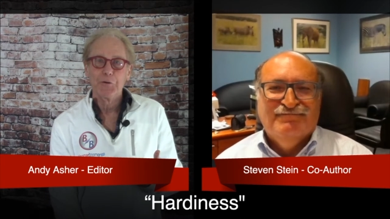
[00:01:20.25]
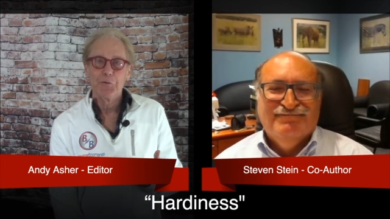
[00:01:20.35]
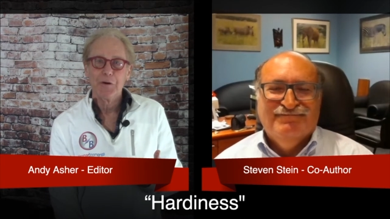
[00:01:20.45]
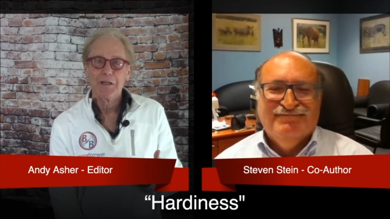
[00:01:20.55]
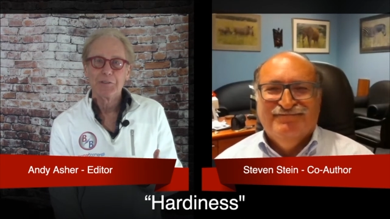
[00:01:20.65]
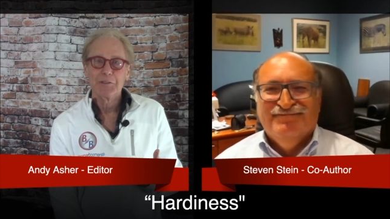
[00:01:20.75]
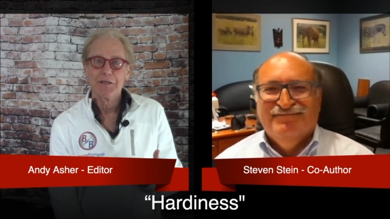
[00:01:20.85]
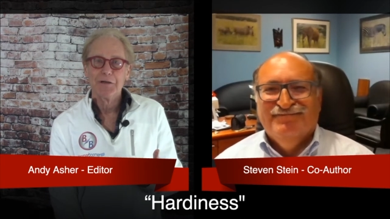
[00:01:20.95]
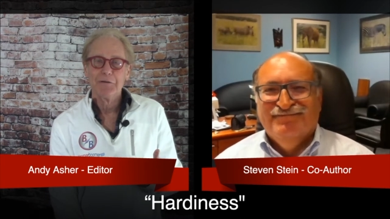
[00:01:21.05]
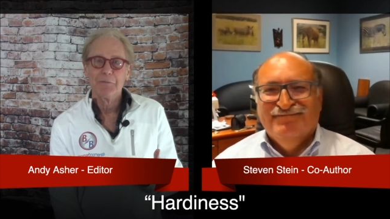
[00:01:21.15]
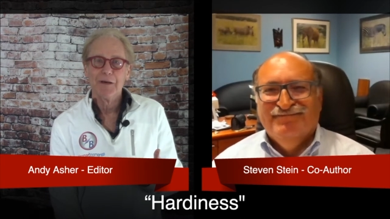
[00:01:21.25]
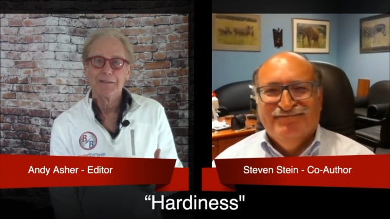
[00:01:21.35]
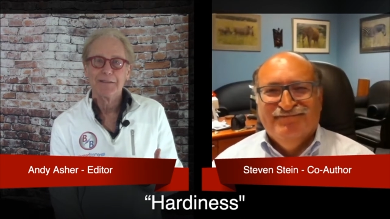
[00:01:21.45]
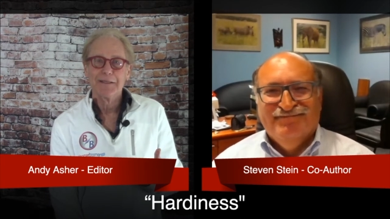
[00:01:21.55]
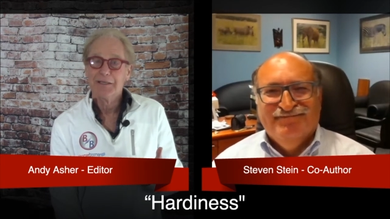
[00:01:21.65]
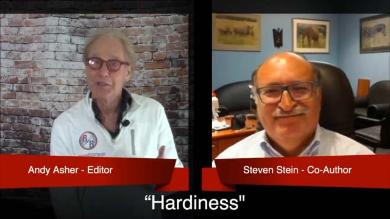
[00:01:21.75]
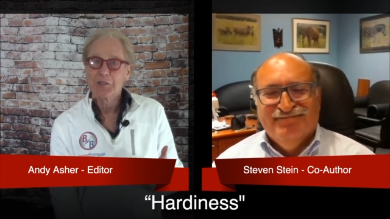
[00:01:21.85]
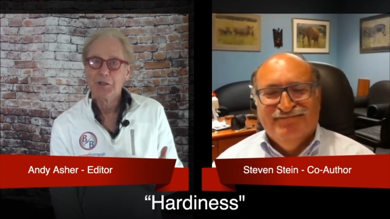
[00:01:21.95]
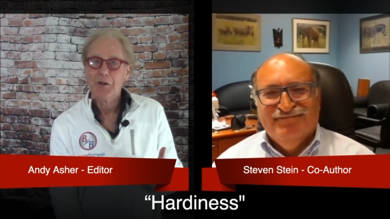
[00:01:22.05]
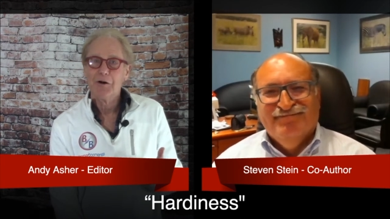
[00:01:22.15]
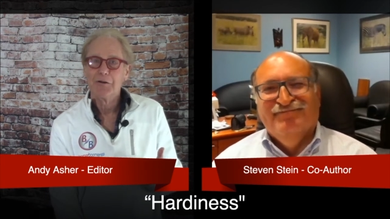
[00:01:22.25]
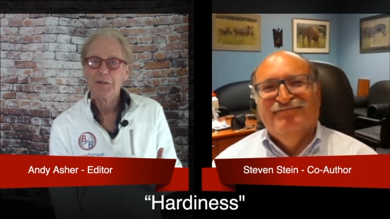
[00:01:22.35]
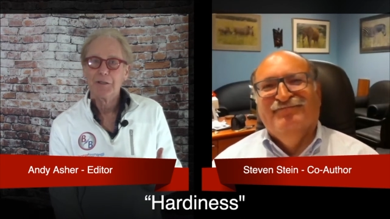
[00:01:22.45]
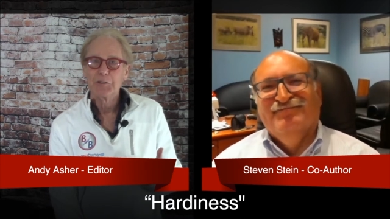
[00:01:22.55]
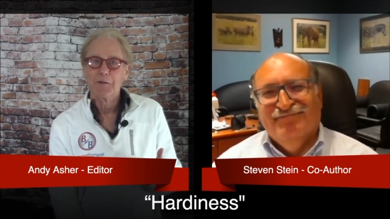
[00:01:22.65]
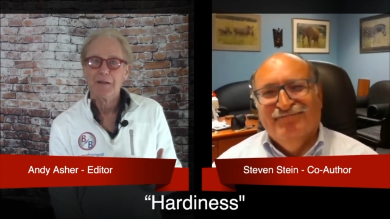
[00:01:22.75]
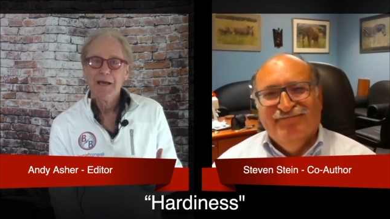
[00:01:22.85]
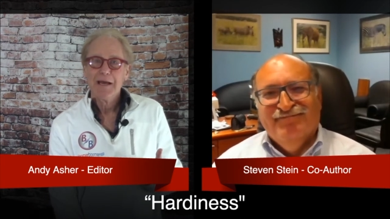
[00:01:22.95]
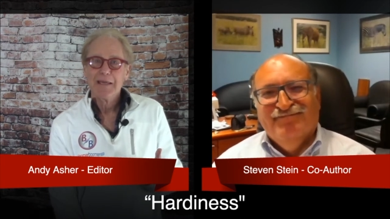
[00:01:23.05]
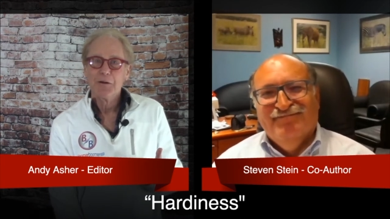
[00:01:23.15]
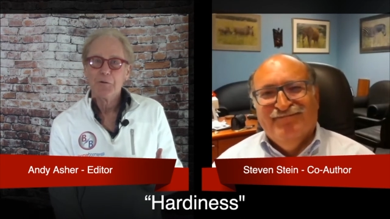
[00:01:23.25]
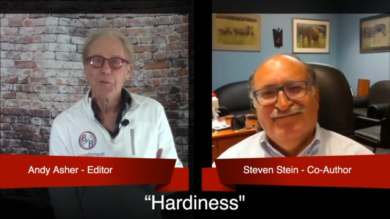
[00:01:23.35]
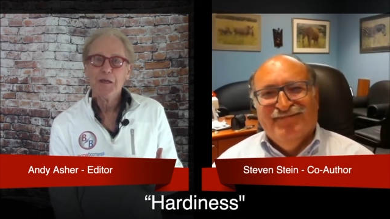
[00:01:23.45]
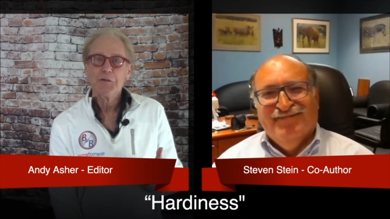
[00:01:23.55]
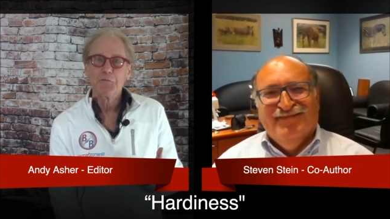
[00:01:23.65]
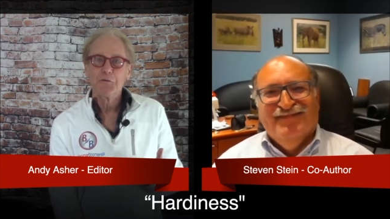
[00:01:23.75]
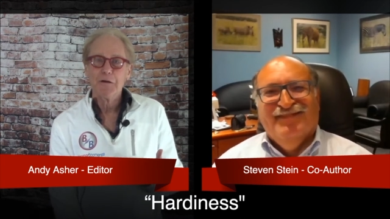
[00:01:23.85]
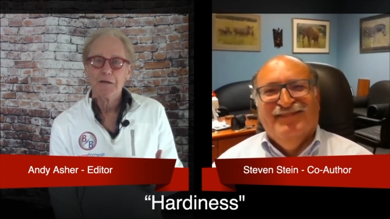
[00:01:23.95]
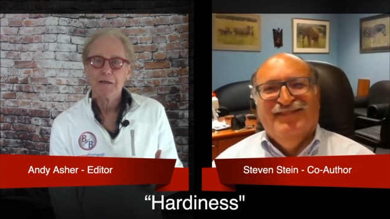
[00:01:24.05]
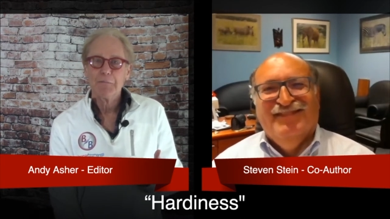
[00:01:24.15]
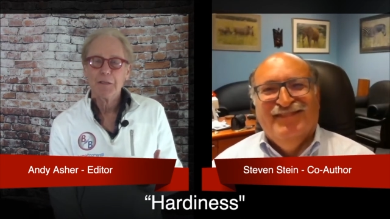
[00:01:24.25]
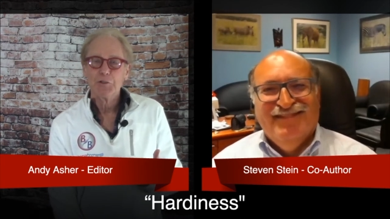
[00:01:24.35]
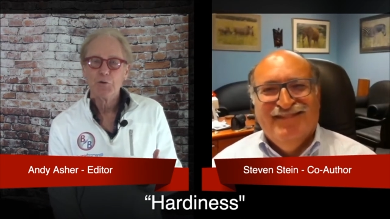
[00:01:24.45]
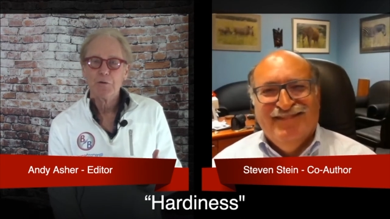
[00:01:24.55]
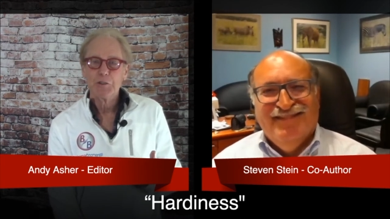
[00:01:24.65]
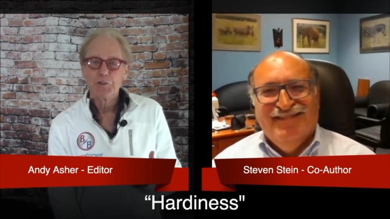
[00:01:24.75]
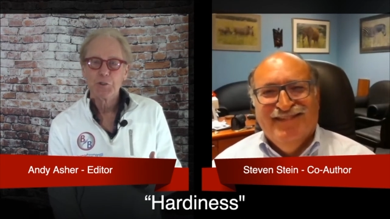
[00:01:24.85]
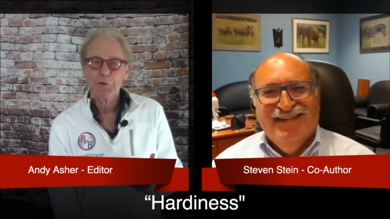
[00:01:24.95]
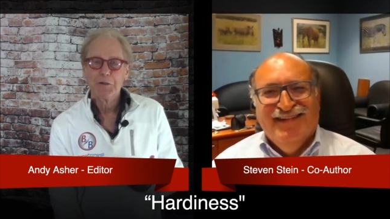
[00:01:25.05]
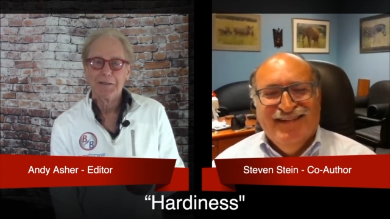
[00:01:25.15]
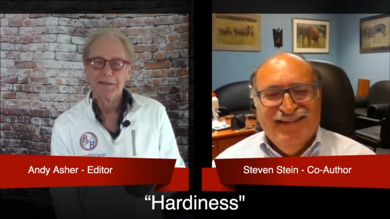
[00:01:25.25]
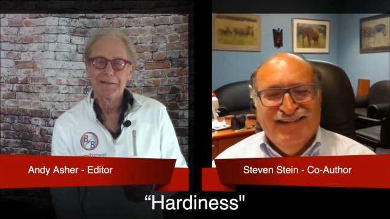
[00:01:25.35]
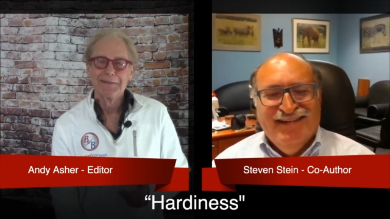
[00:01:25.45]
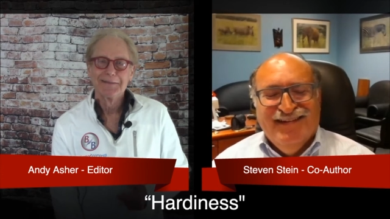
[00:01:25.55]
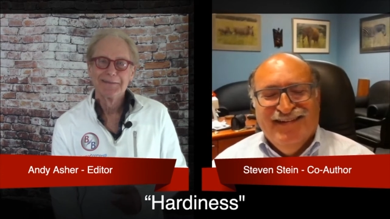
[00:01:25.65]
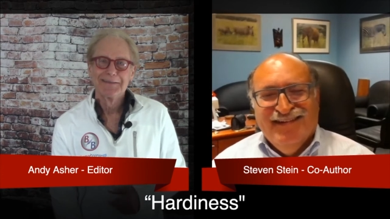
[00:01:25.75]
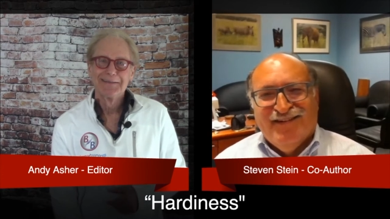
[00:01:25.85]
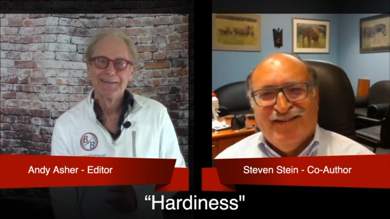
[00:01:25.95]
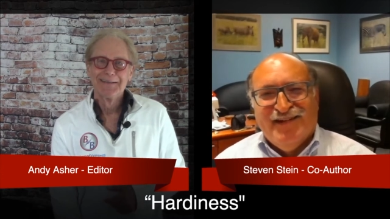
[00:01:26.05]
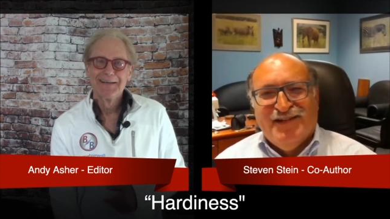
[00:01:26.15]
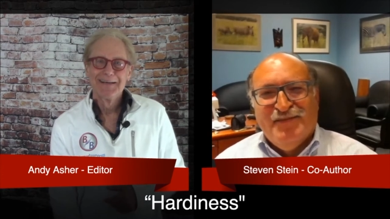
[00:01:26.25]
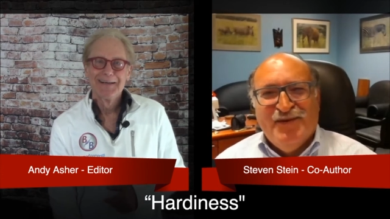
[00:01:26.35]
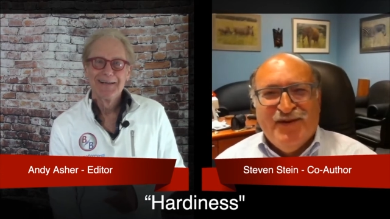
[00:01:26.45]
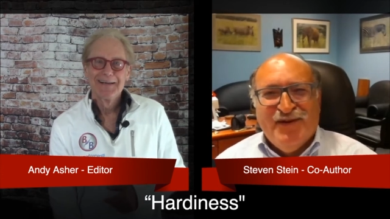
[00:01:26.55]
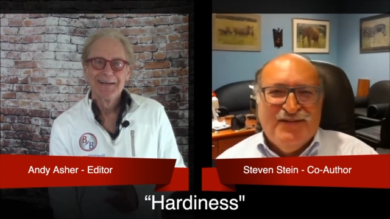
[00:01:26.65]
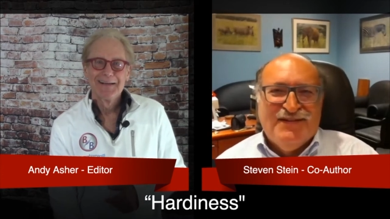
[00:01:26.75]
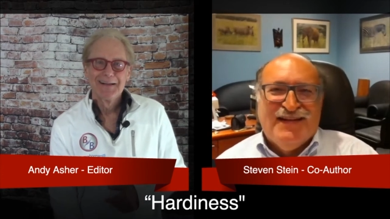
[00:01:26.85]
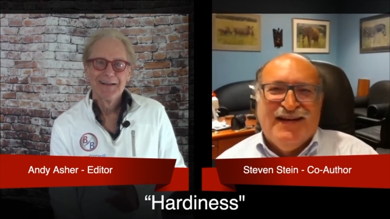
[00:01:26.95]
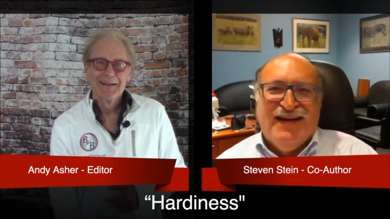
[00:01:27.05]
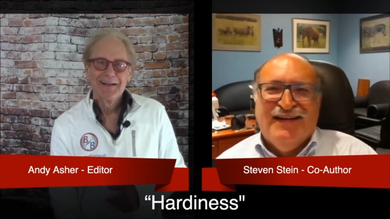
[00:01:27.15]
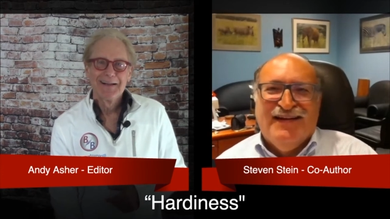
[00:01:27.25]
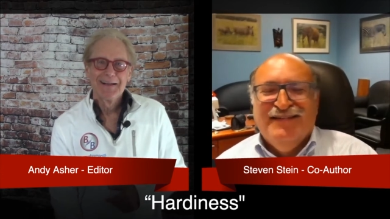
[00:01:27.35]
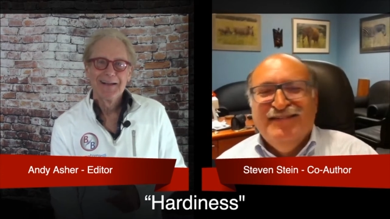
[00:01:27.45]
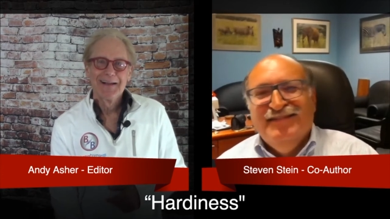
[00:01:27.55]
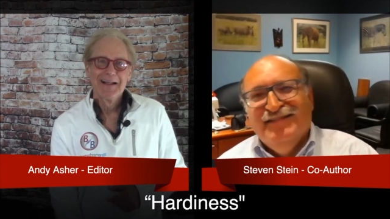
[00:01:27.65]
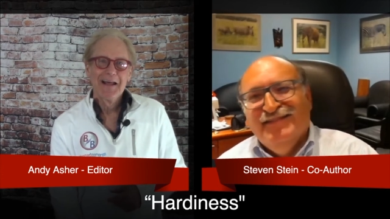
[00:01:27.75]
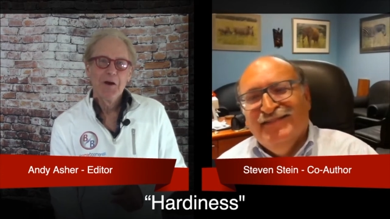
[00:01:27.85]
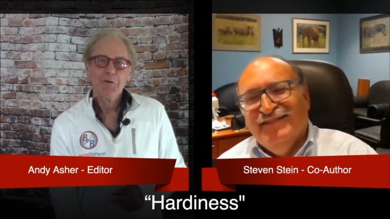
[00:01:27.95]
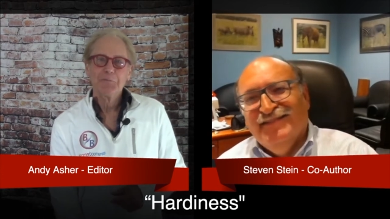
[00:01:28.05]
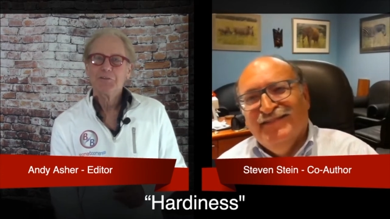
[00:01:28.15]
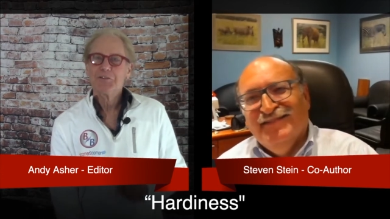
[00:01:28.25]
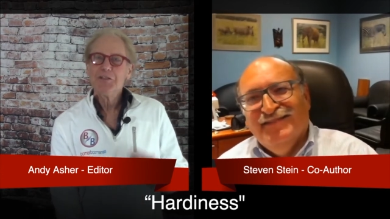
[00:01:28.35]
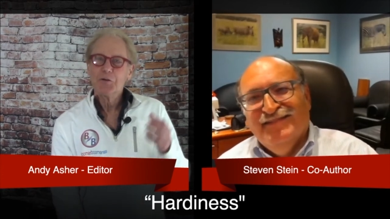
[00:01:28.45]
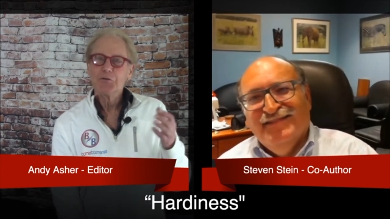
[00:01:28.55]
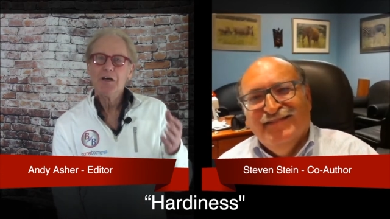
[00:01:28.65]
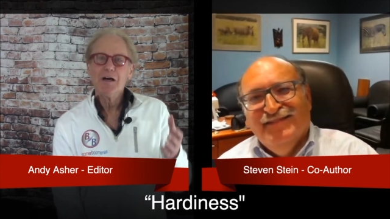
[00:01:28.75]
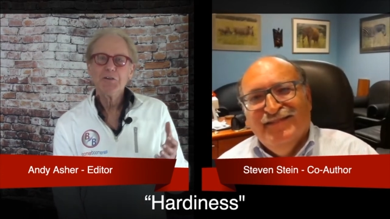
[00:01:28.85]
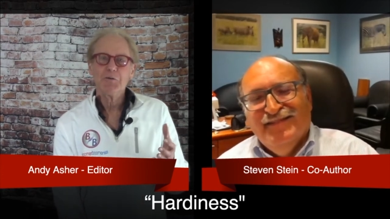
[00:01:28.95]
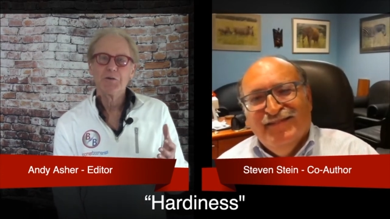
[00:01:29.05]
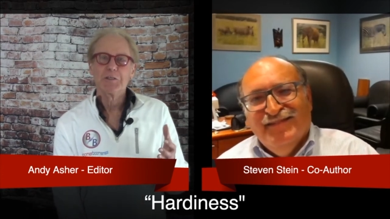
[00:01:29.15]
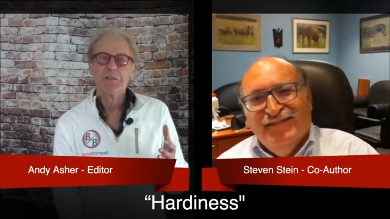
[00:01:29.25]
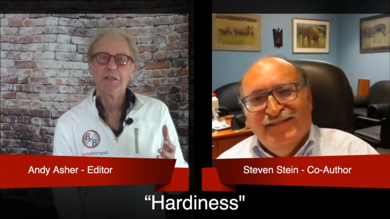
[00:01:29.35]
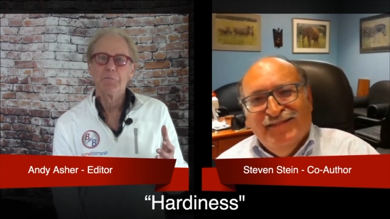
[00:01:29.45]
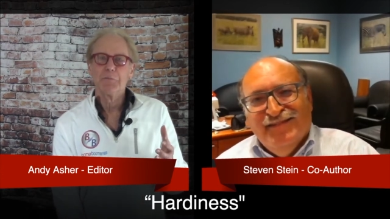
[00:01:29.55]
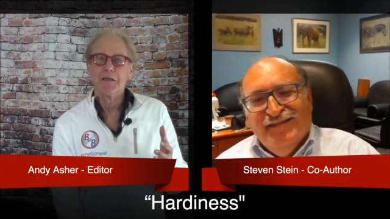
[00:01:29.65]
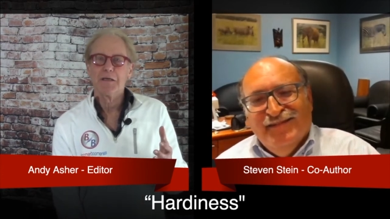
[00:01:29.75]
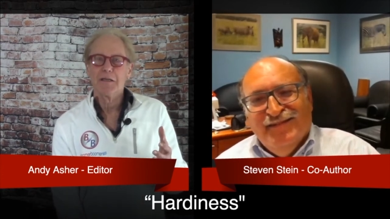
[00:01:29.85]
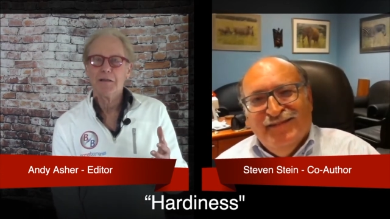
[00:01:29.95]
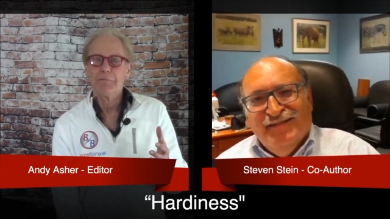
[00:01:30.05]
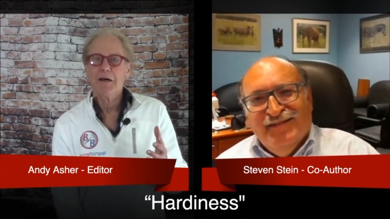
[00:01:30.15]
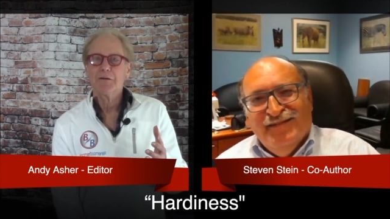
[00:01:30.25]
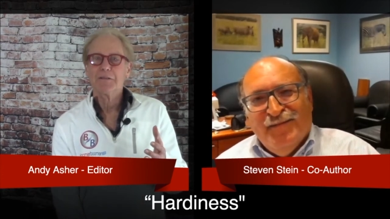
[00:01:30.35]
Speaker 1: credits here, and it's a long list, but, you know, thanks for coming and joining the show today.
Speaker 2: Great to be with you today, Andy.
Speaker 1: Well, you know, talk to us a little bit about